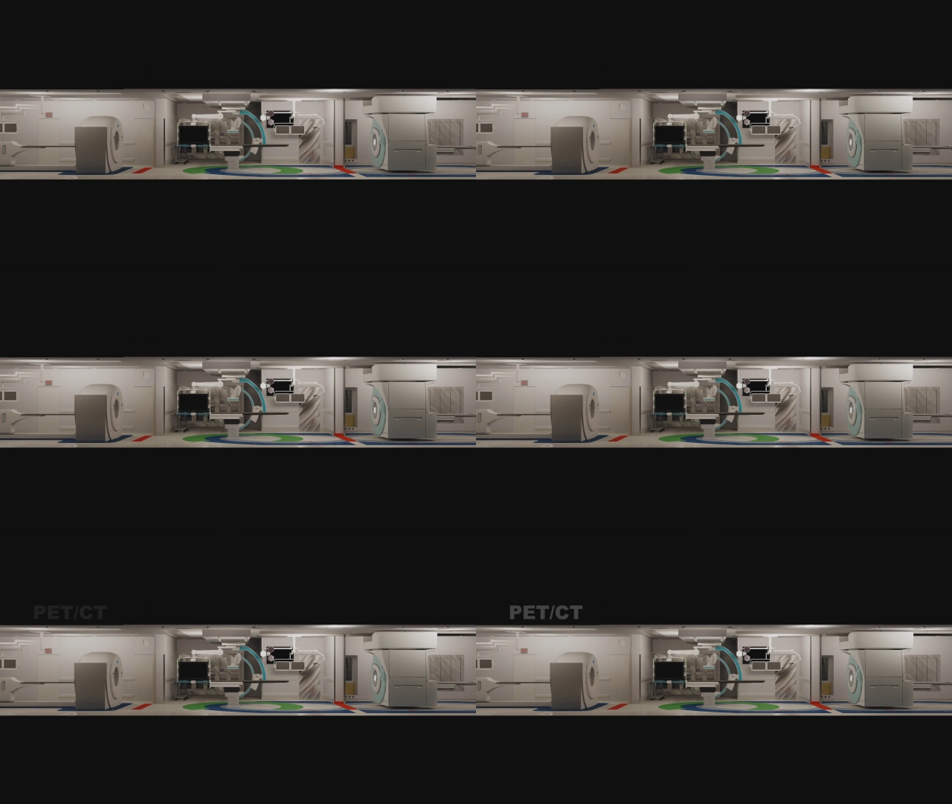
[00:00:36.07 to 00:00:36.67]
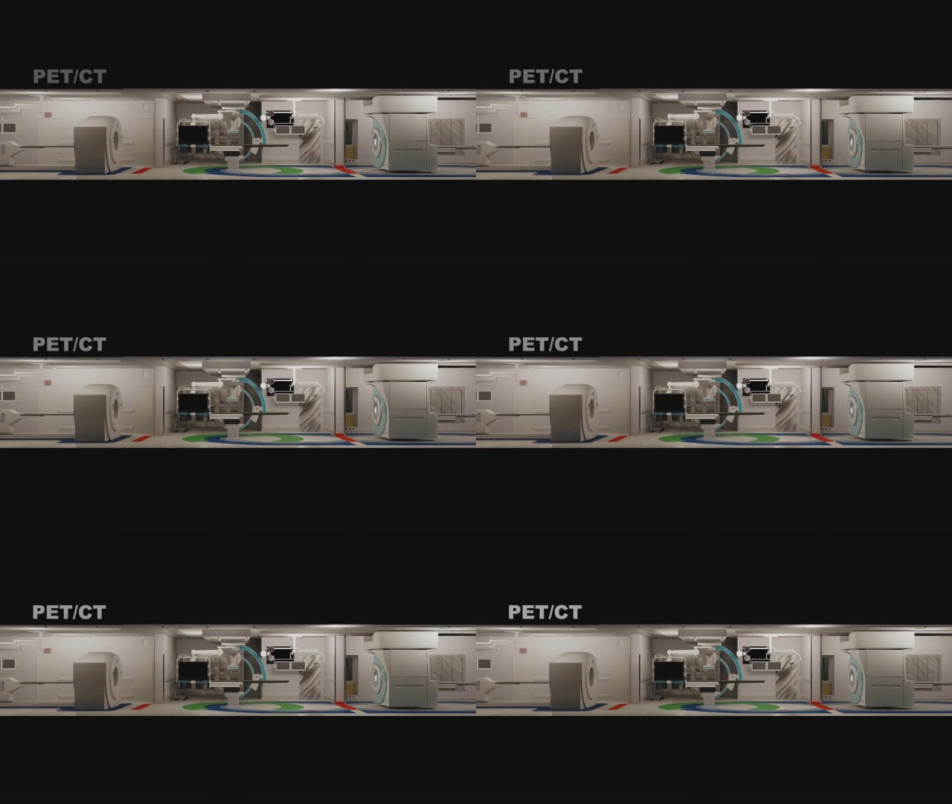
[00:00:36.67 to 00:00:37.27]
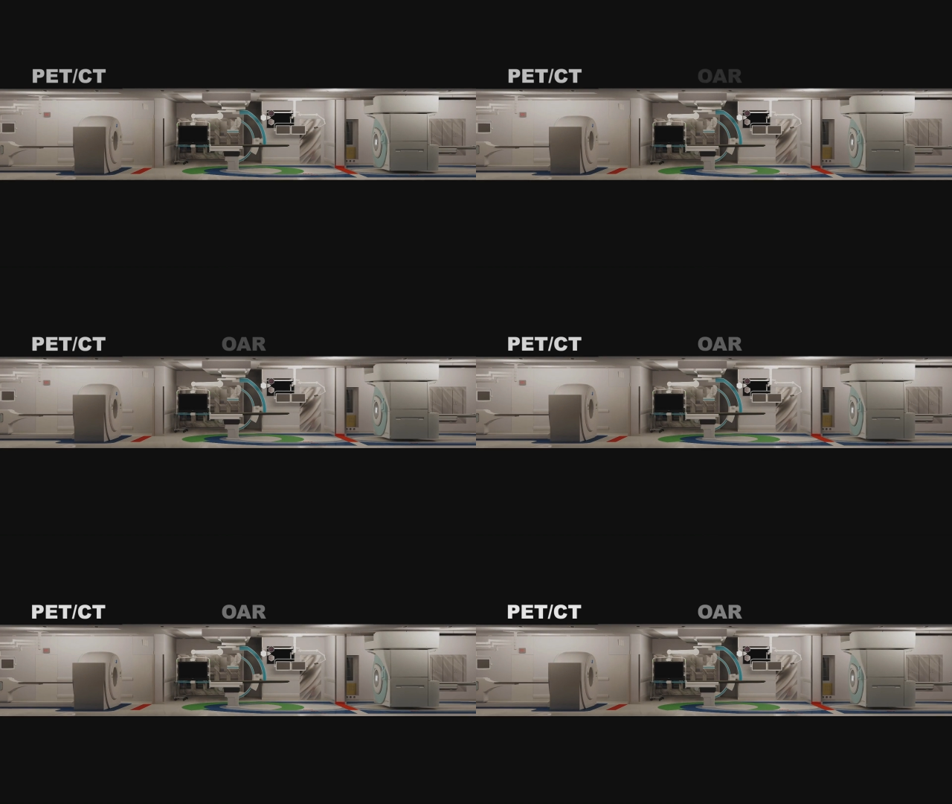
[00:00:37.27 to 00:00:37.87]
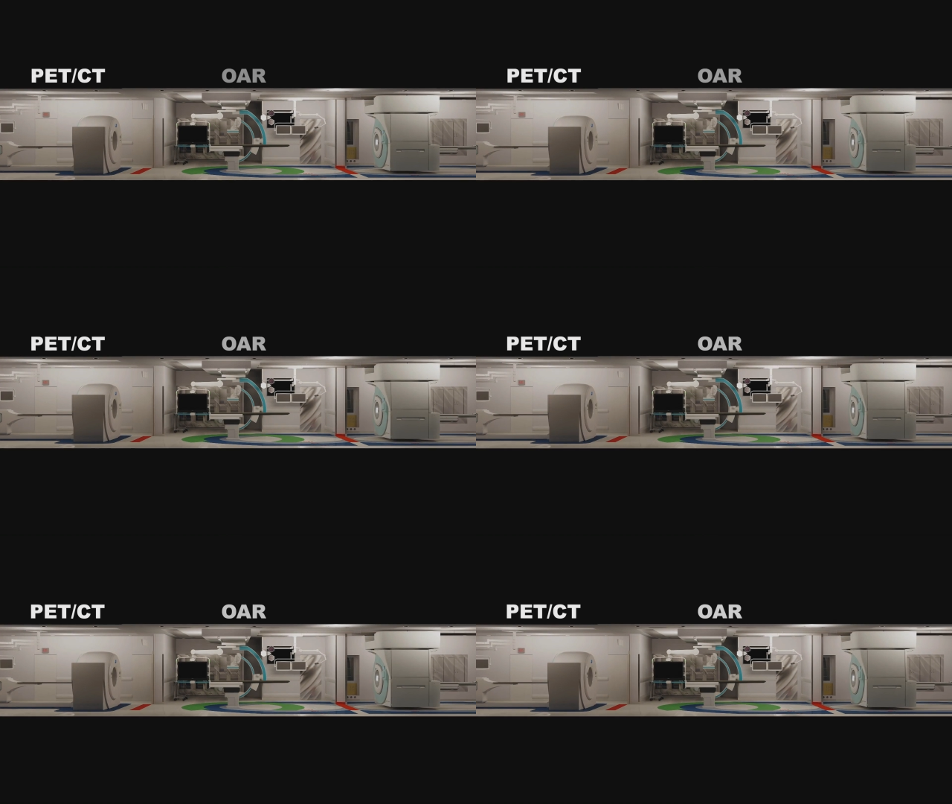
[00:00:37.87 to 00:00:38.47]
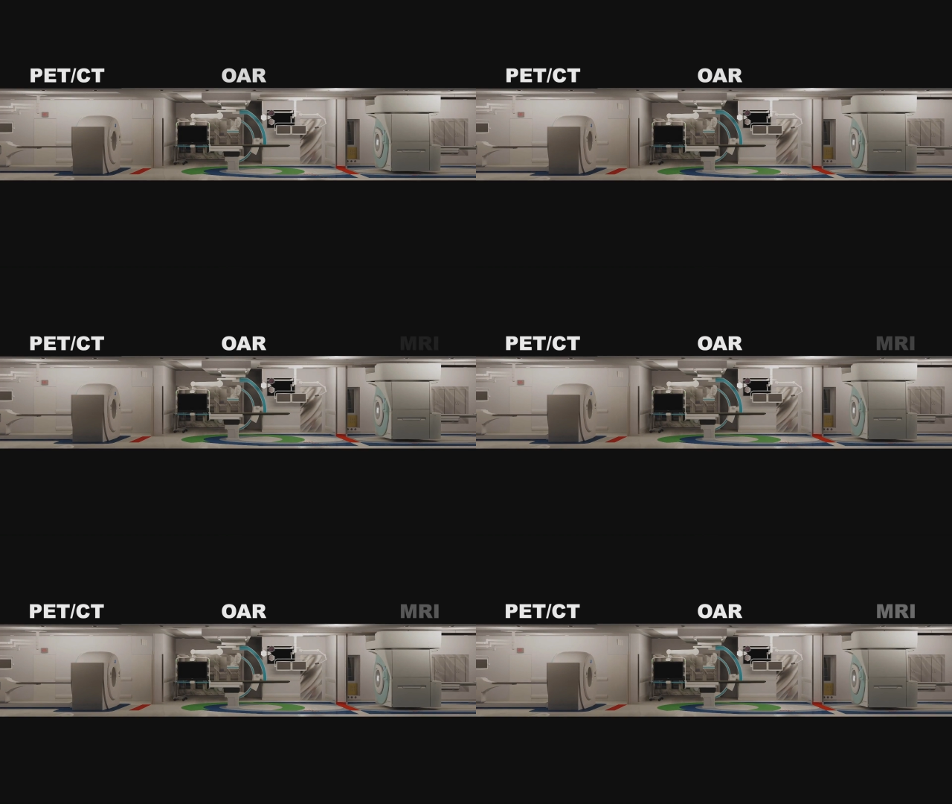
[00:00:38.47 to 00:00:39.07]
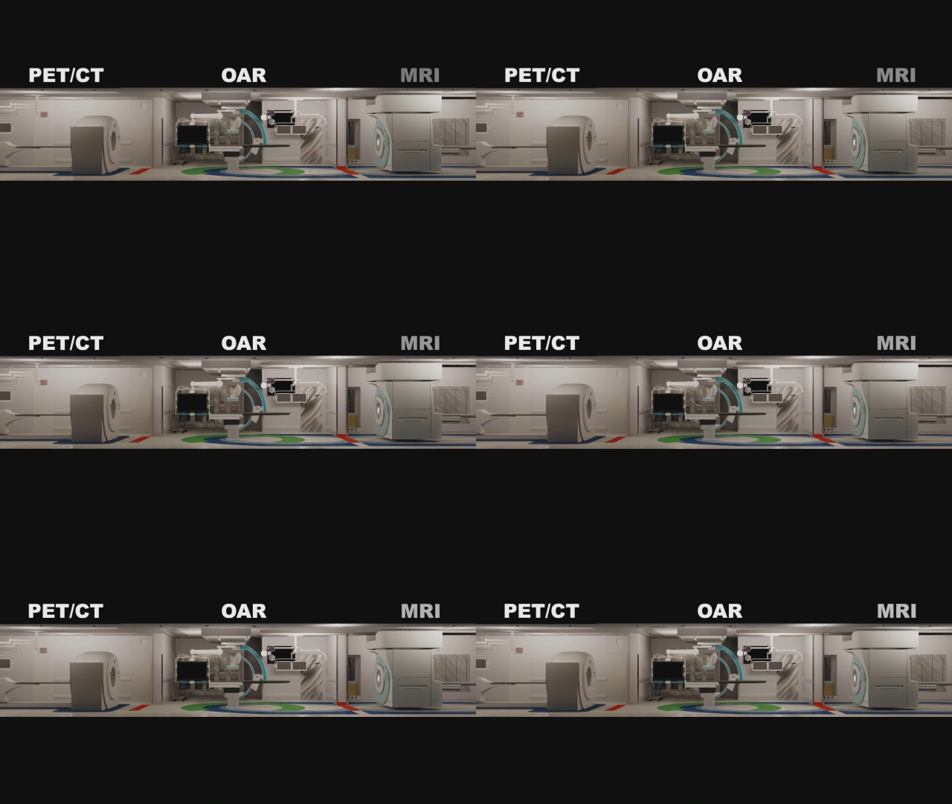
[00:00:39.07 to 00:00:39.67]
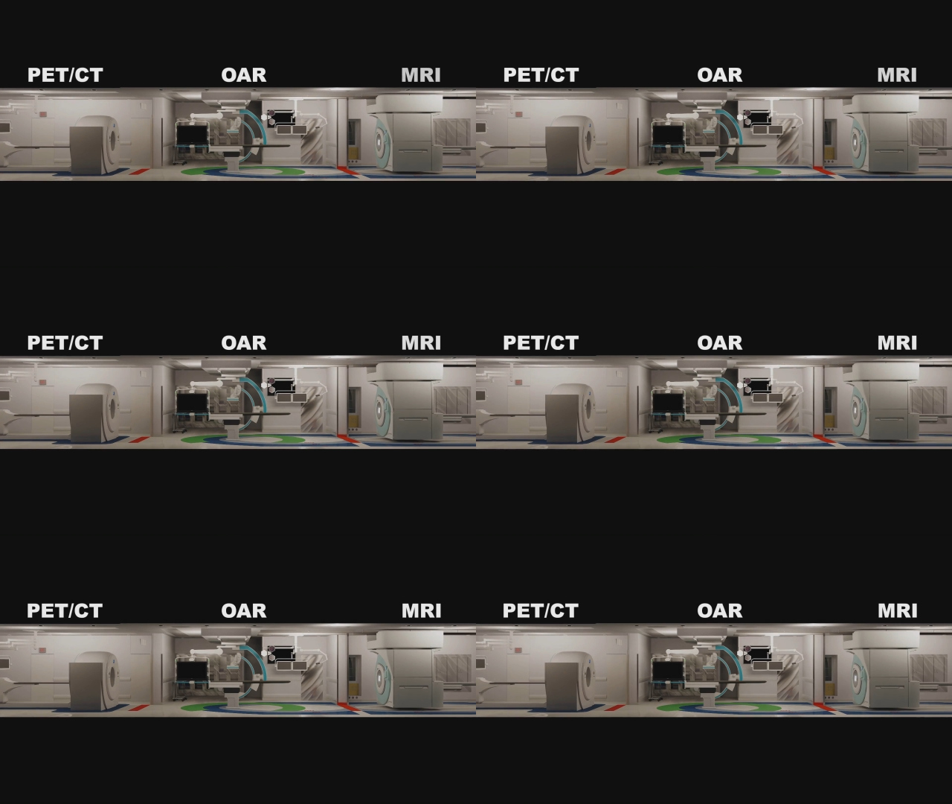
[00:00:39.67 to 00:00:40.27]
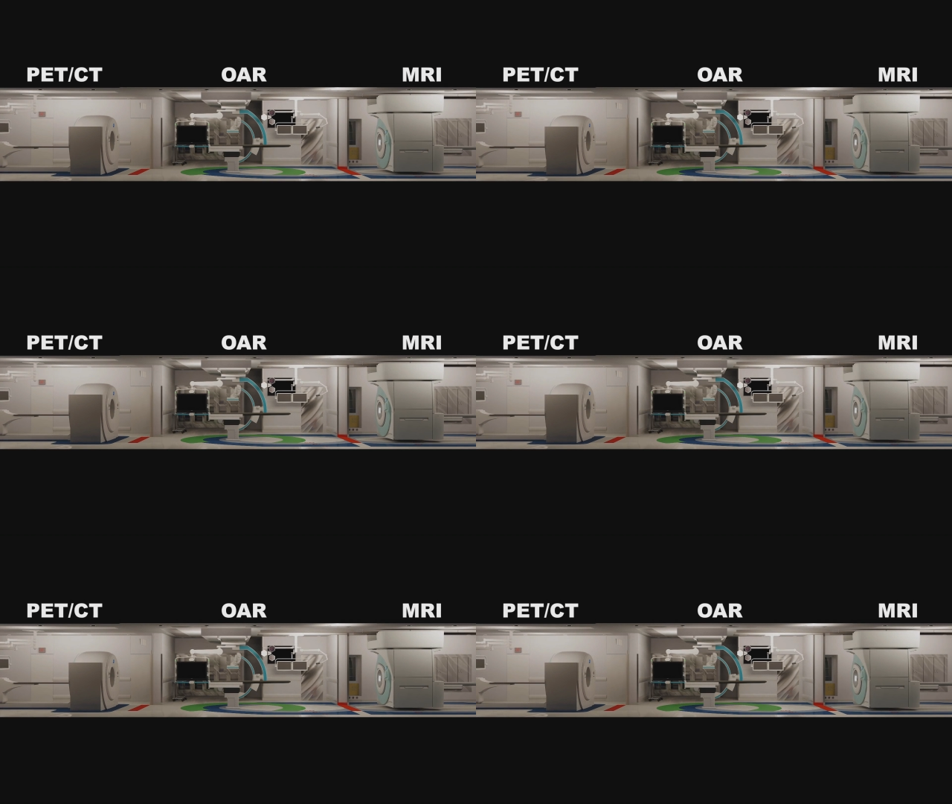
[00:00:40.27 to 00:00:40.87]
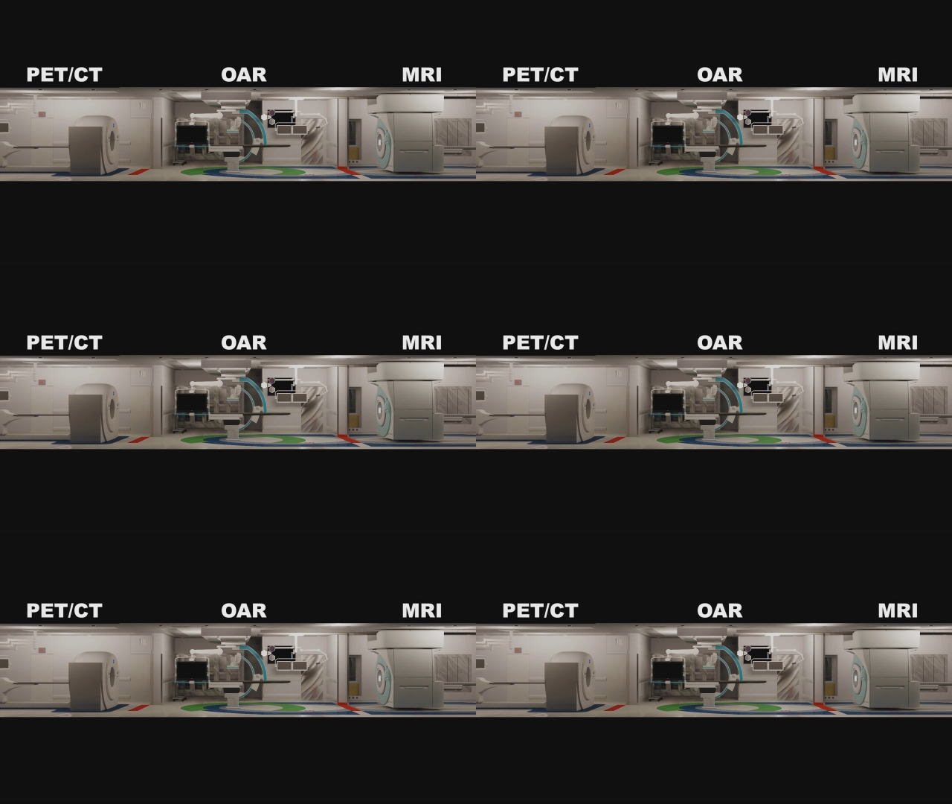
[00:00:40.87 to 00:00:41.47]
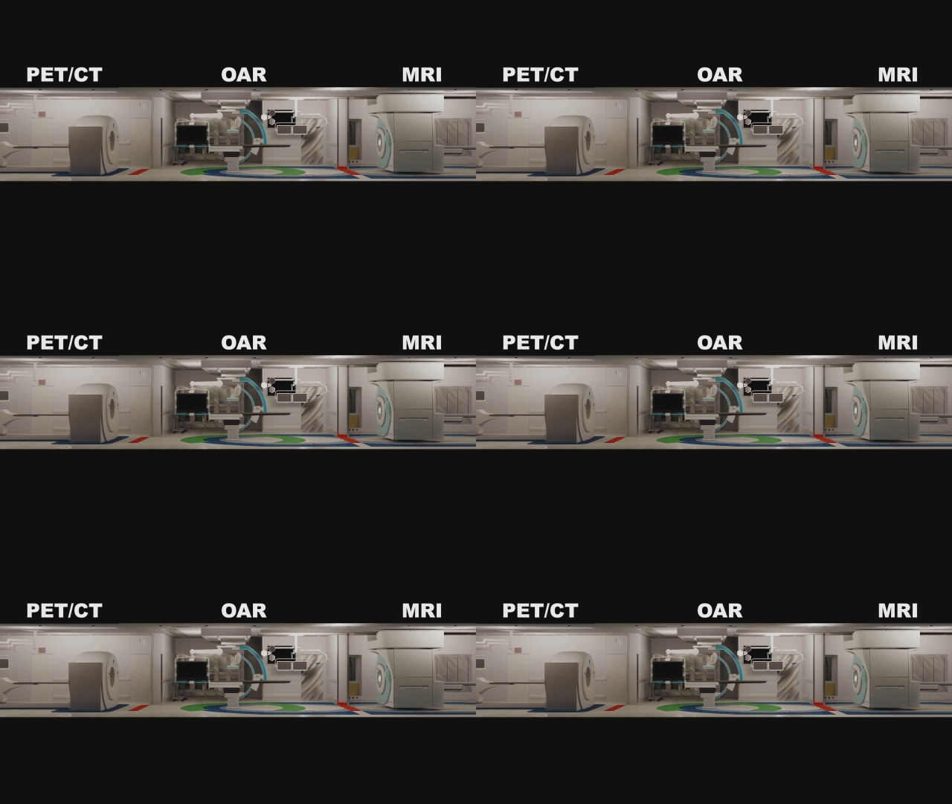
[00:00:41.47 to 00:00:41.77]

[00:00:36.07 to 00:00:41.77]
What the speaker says: Nobody's mouth can be seen.